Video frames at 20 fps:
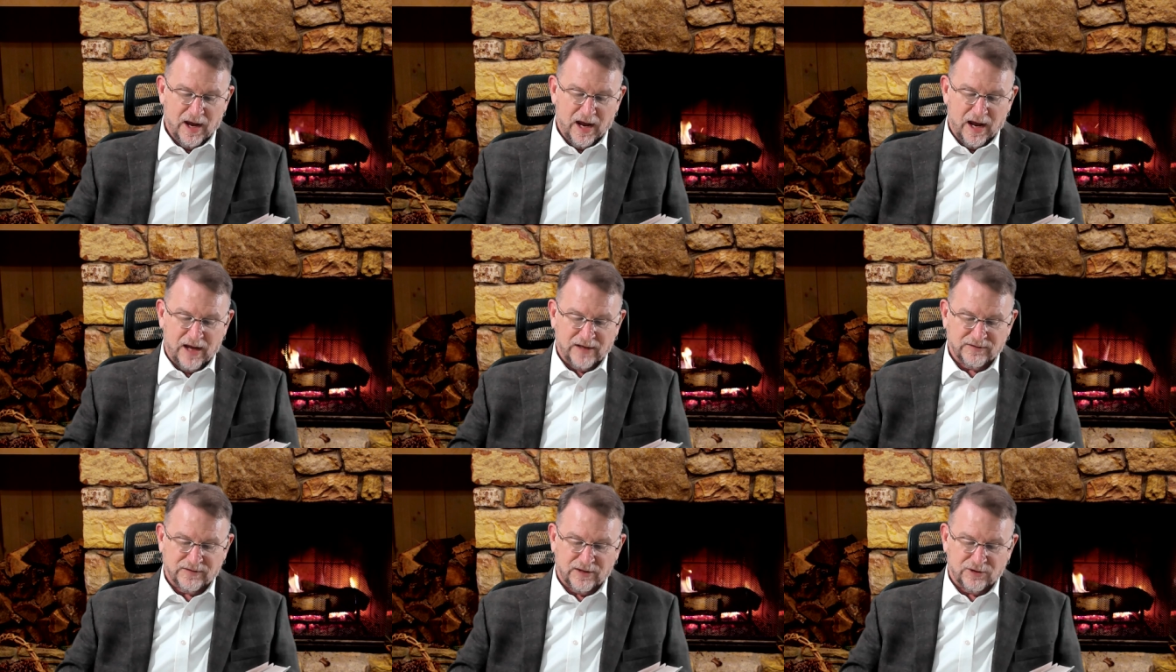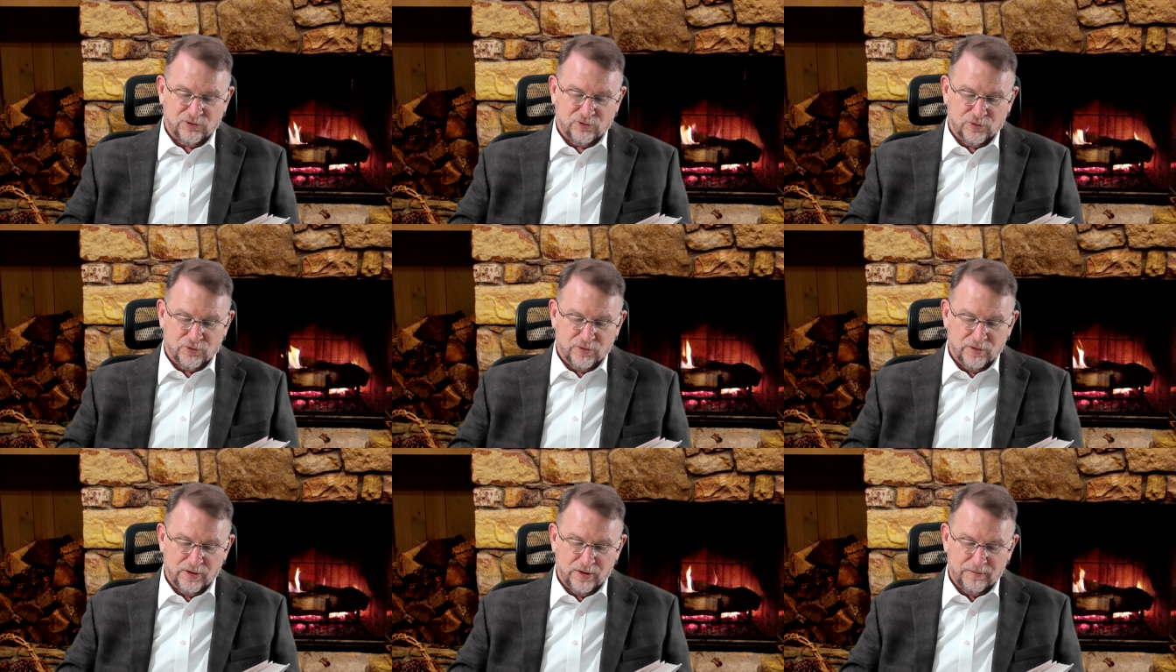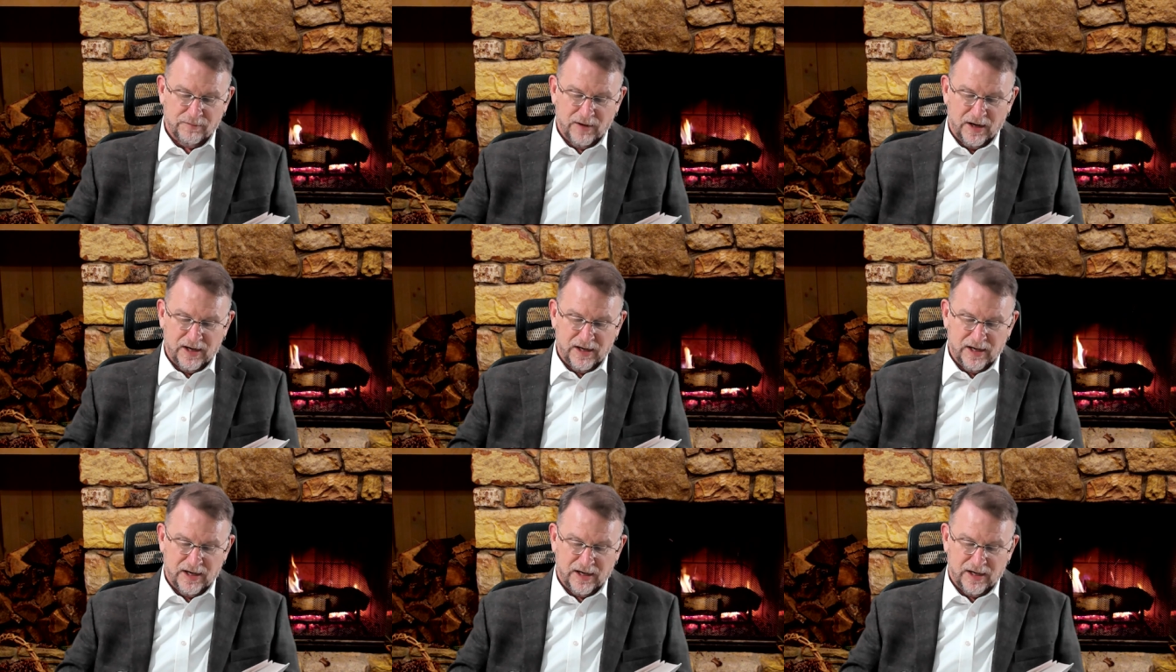As I drew in
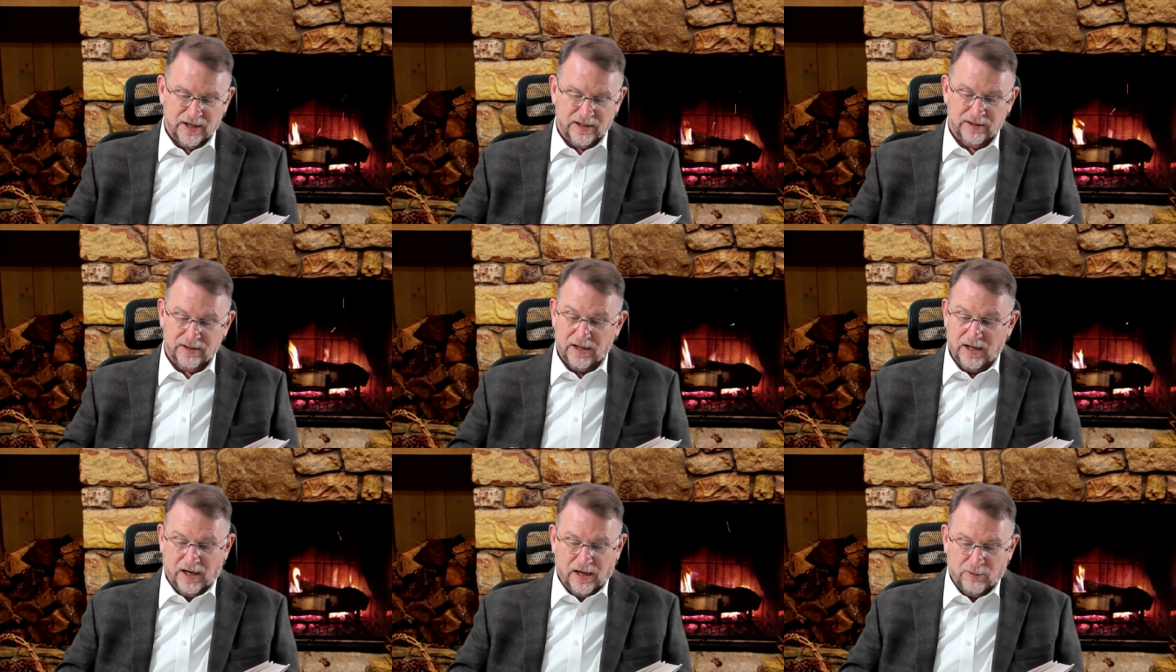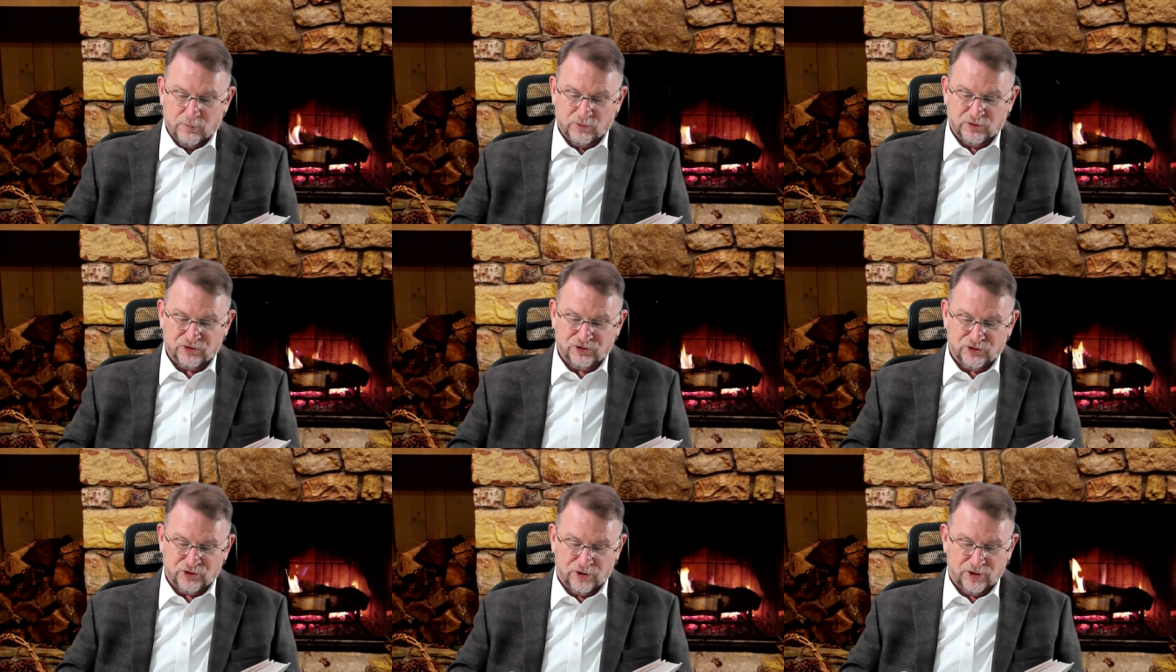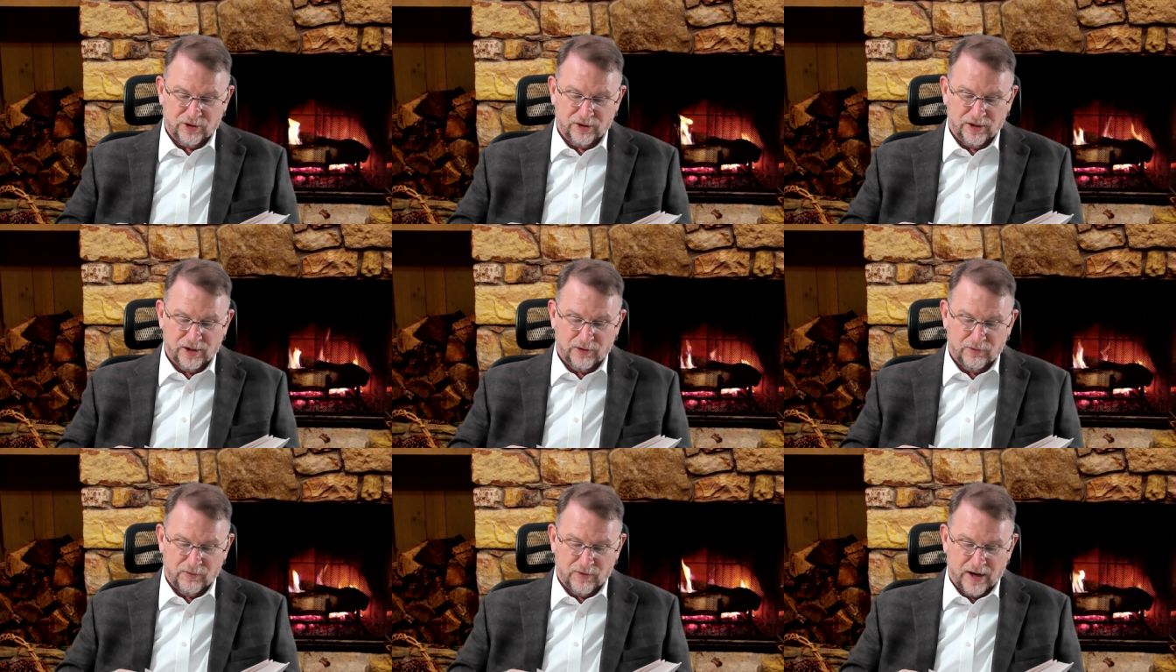my hand and was
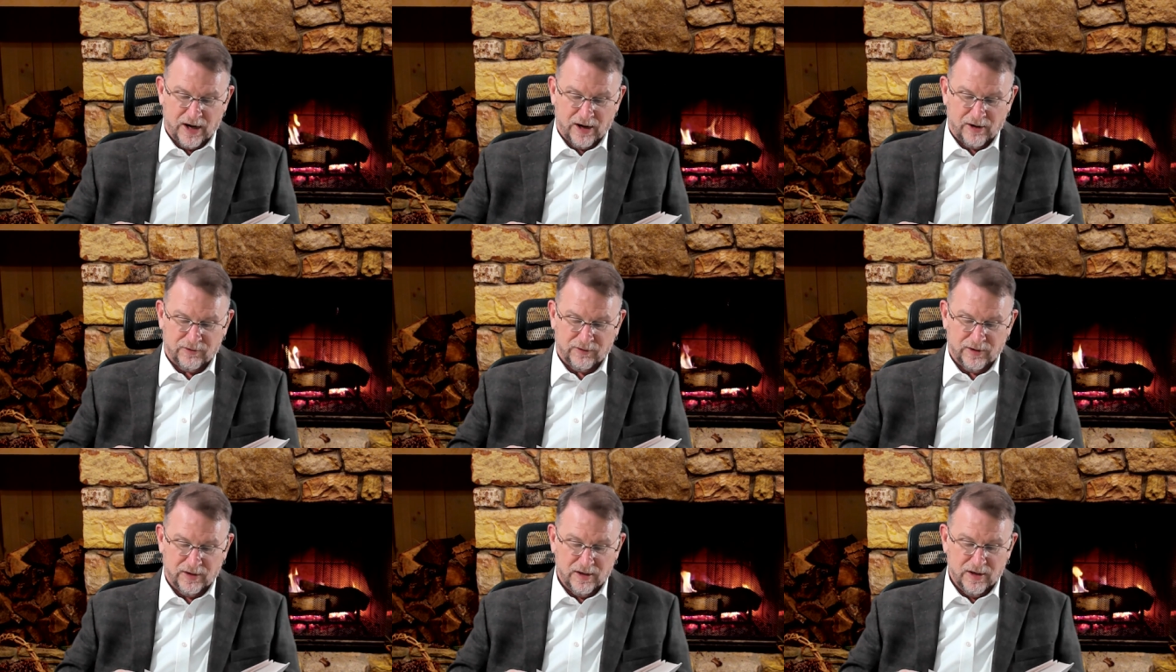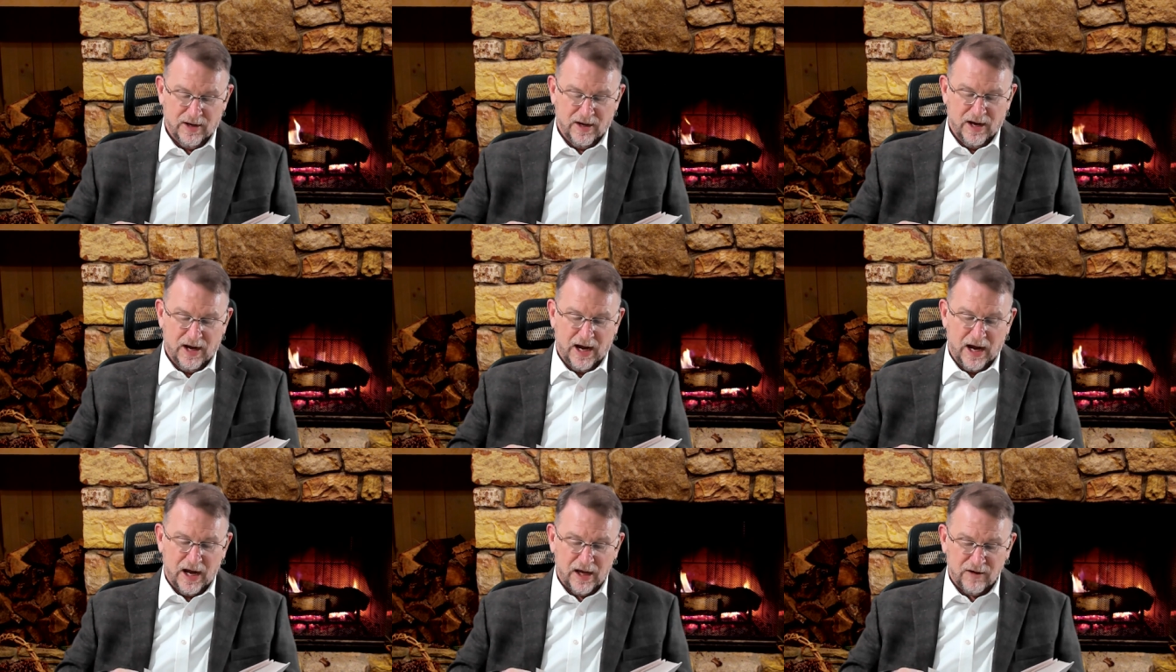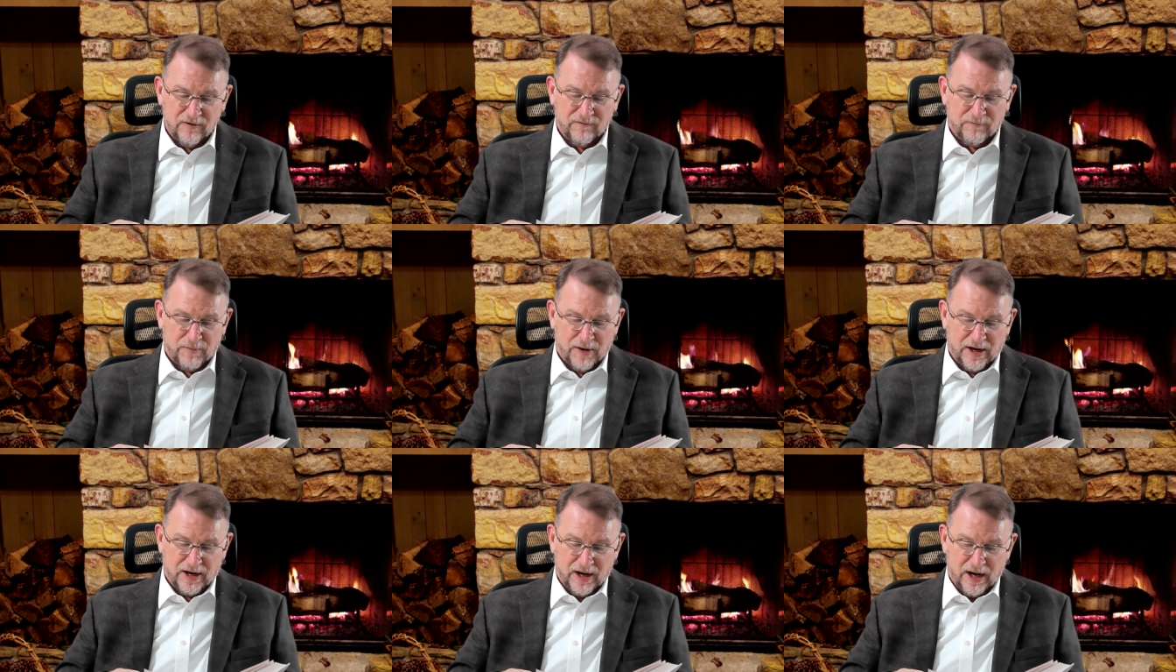turning around, out of
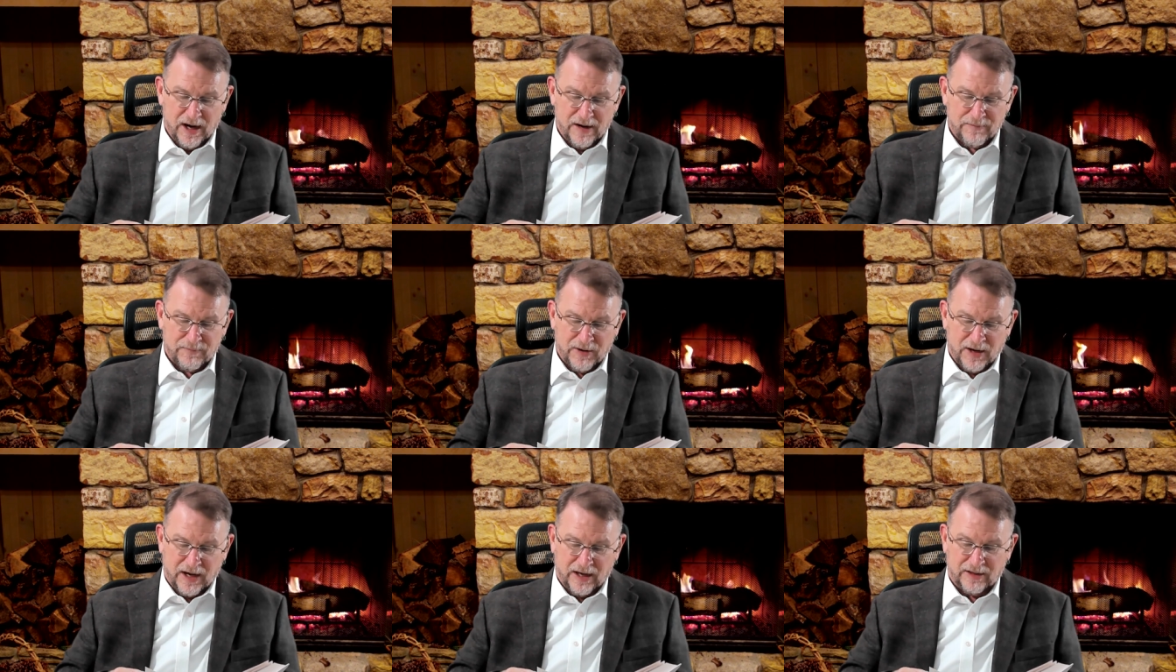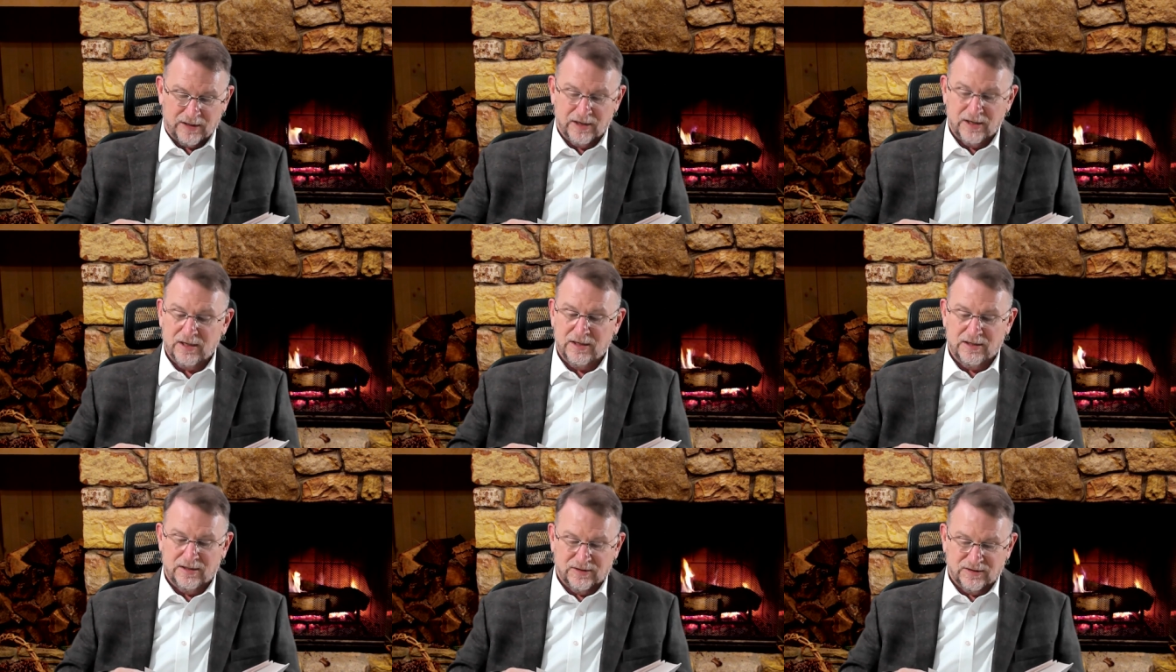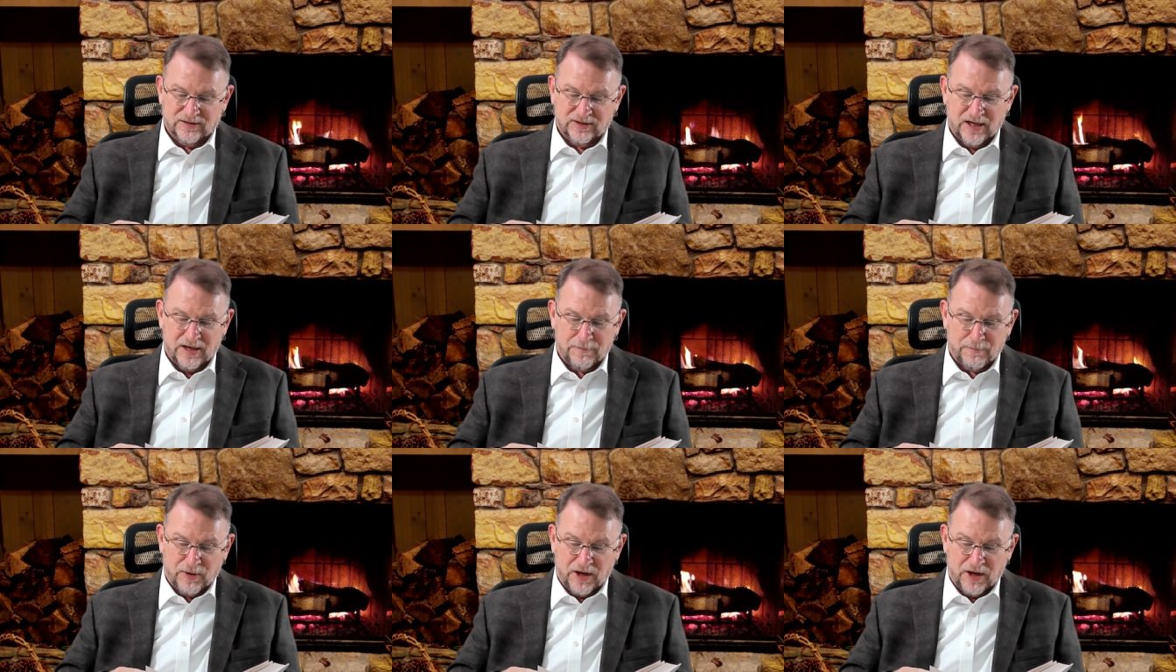my iPad, St.